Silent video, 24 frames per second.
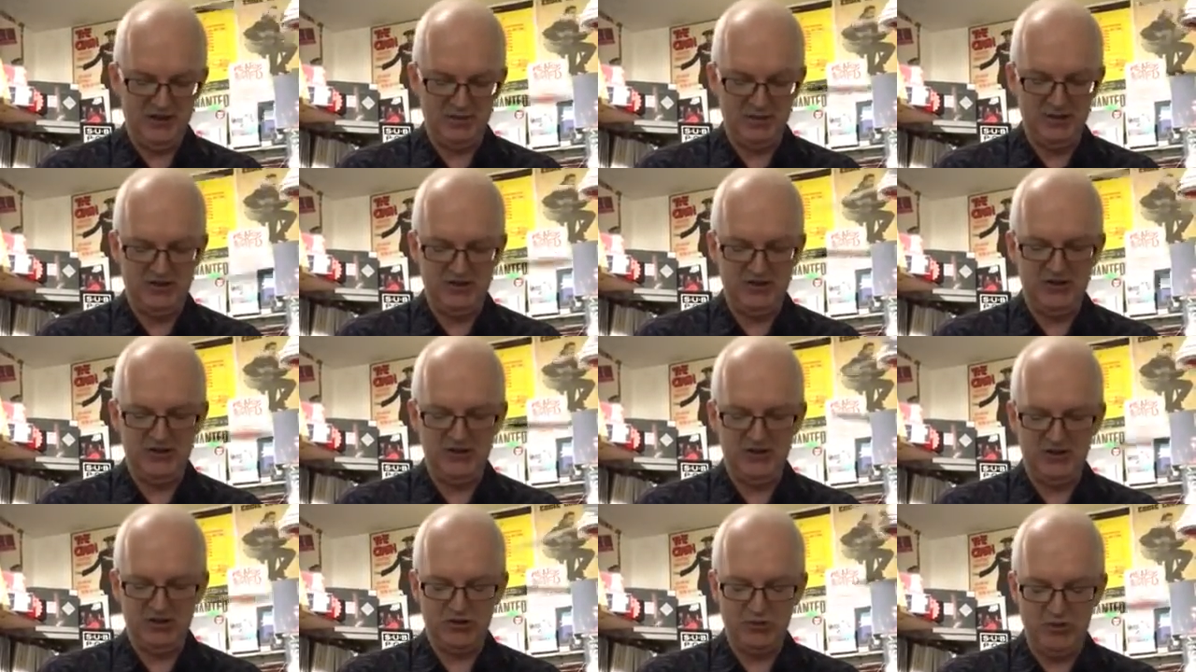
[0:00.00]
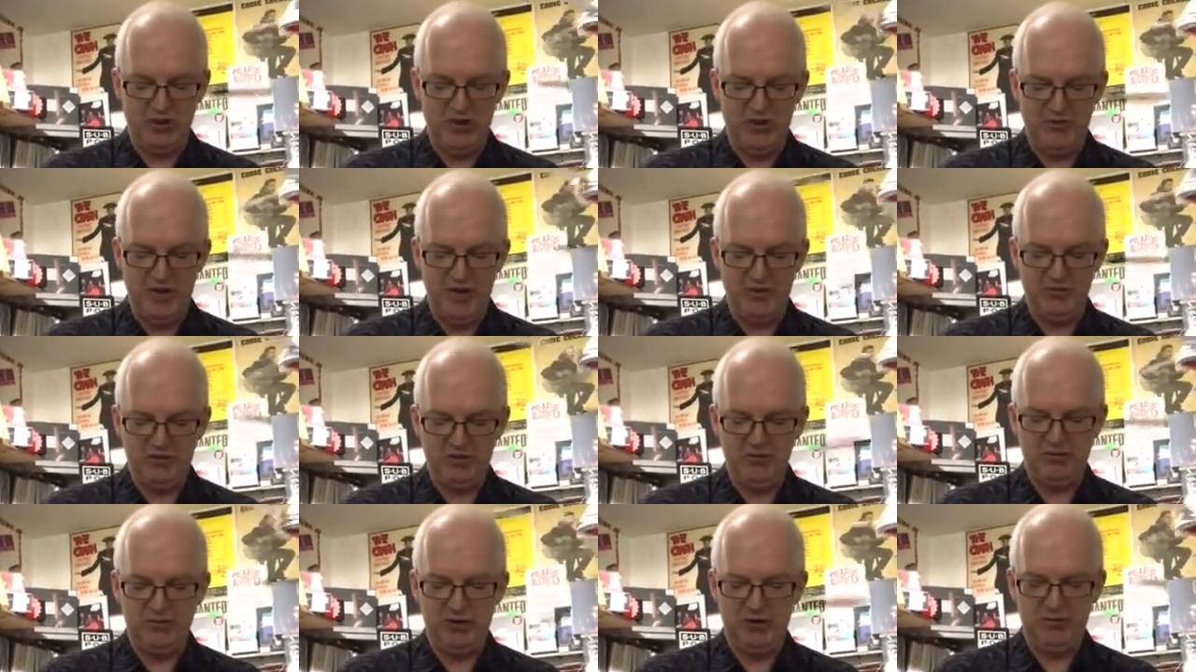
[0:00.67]
I went to see the Swell
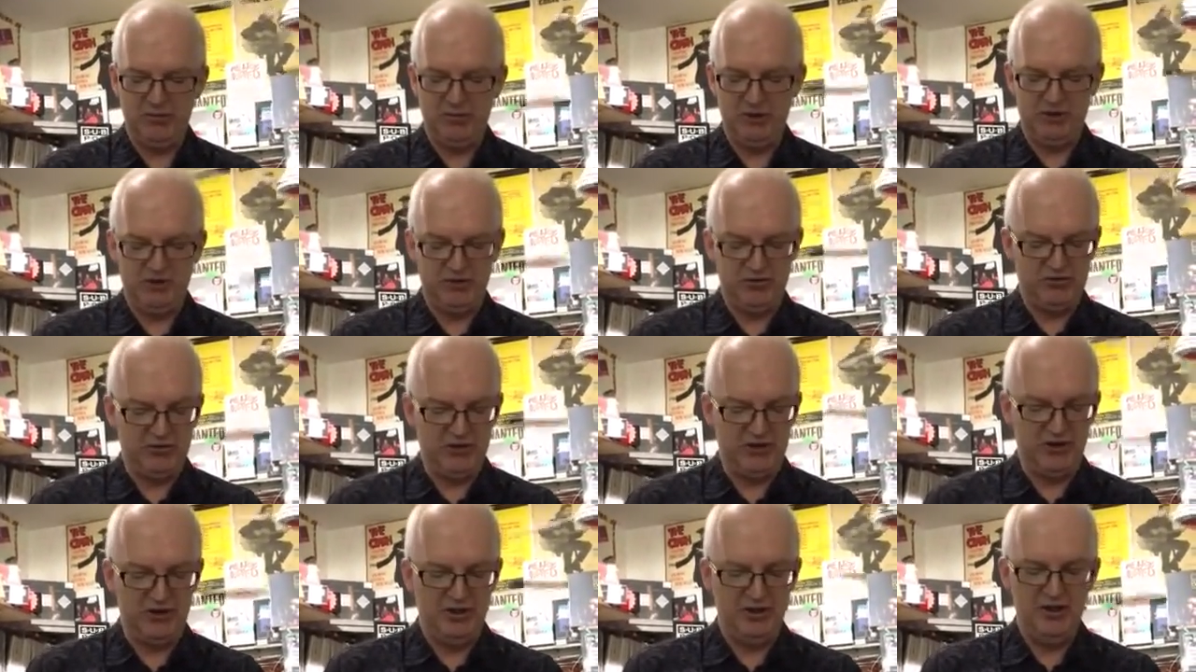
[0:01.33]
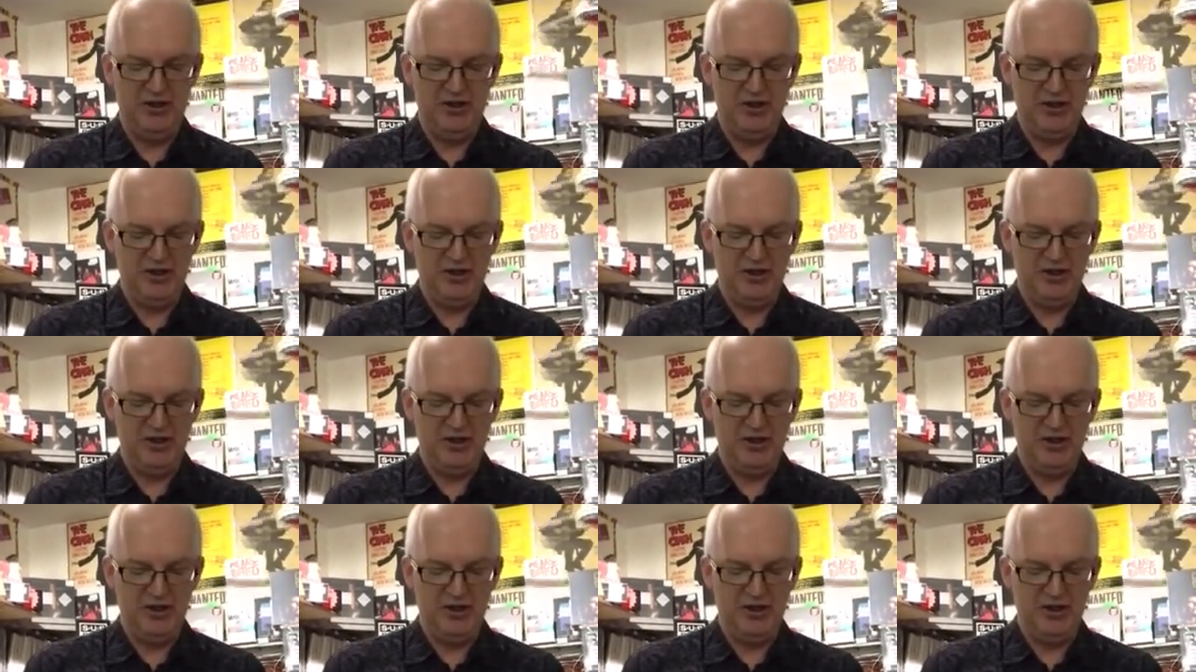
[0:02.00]
Maps and Pink Military.